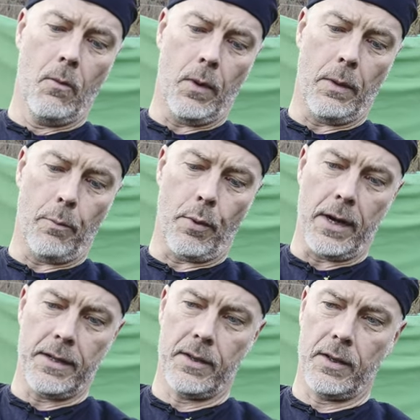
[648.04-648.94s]
with
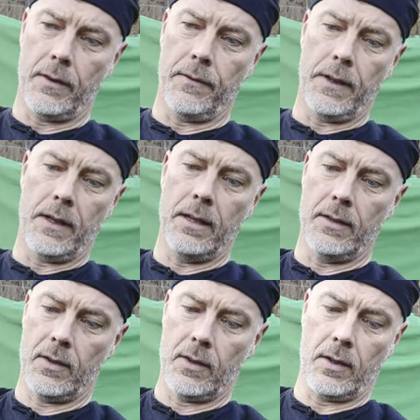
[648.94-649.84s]
brass
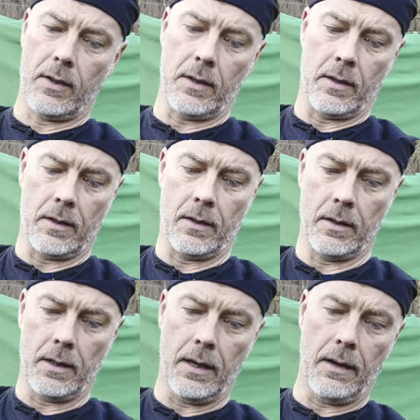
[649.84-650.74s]
fittings
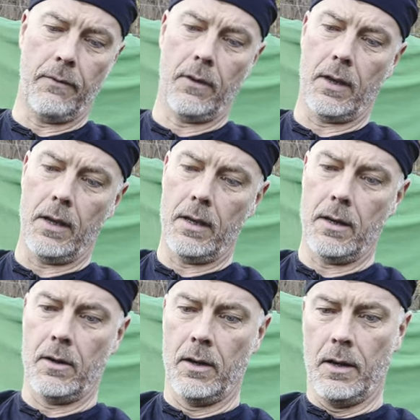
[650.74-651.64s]
and everything
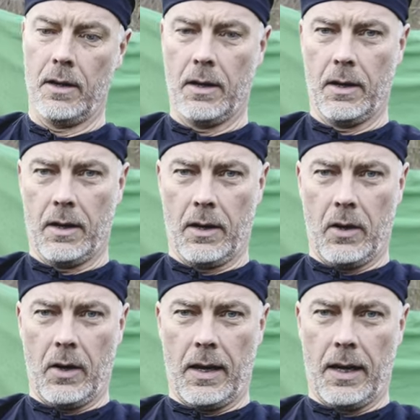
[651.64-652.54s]
here,
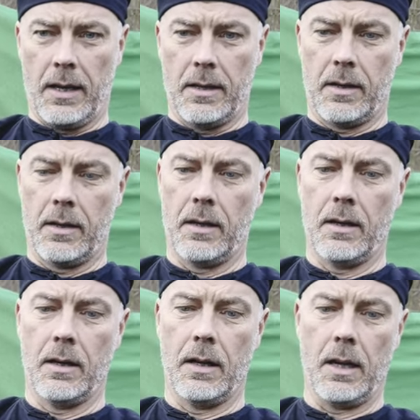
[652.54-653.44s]
hand
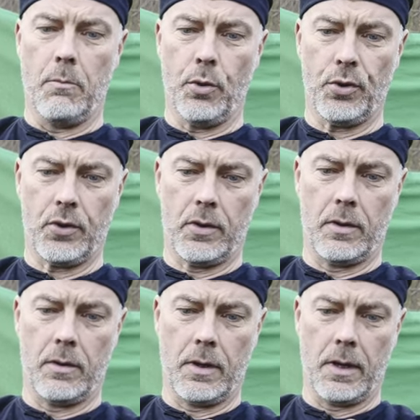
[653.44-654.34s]
embossed,
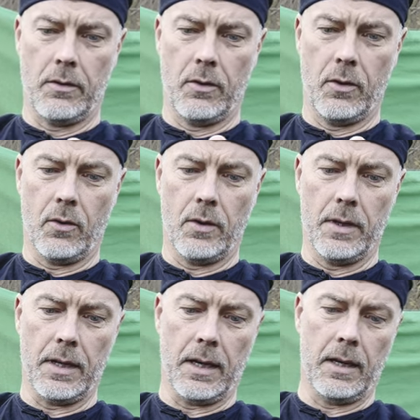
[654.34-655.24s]
or how do you call
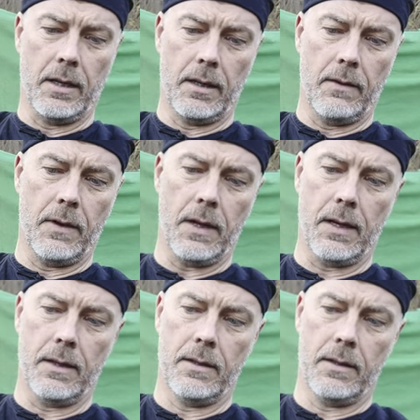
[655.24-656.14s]
it, and even
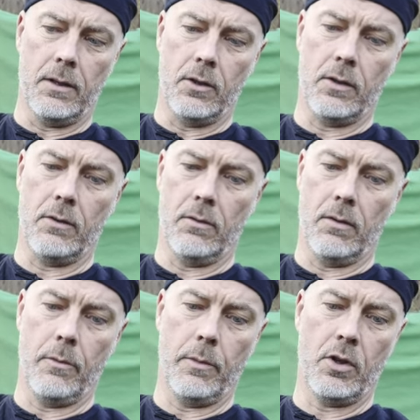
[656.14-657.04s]
hand stitched, so
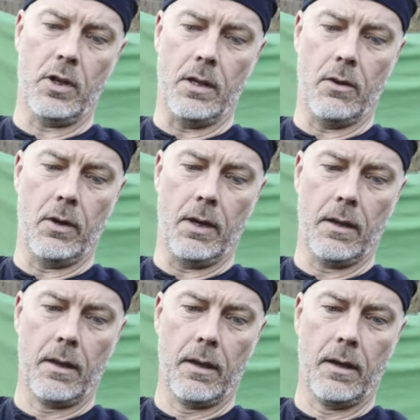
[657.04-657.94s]
no machinery,
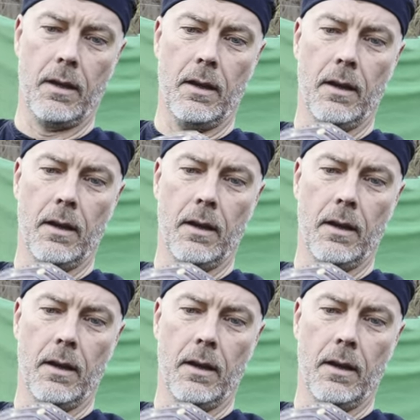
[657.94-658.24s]
nothing,